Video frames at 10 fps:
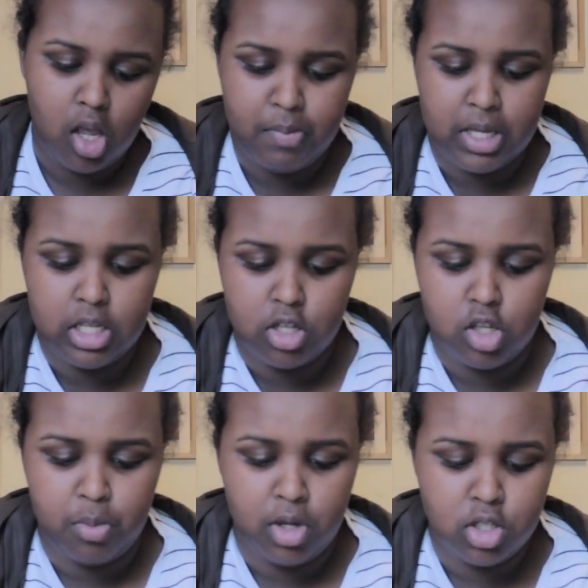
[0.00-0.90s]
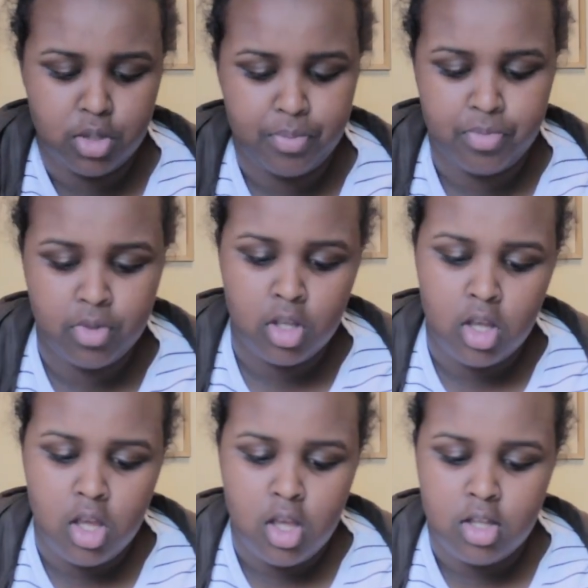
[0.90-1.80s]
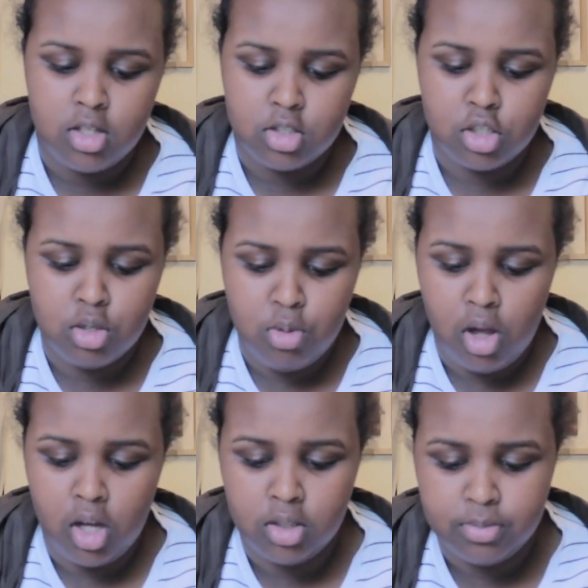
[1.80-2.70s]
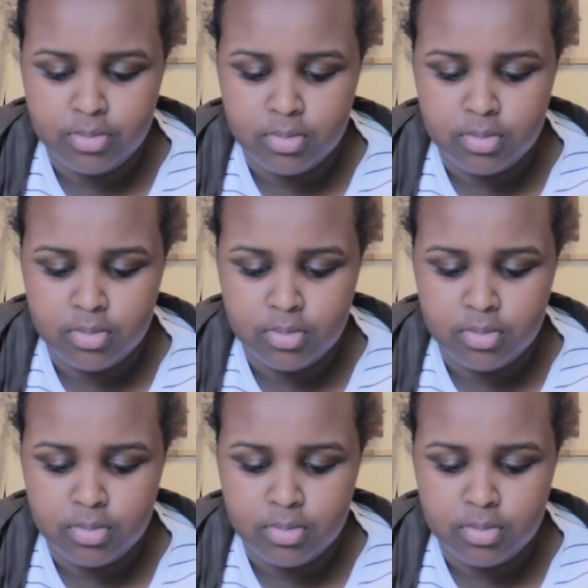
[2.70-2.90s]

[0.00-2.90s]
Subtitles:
I miss her so much. To Nawal,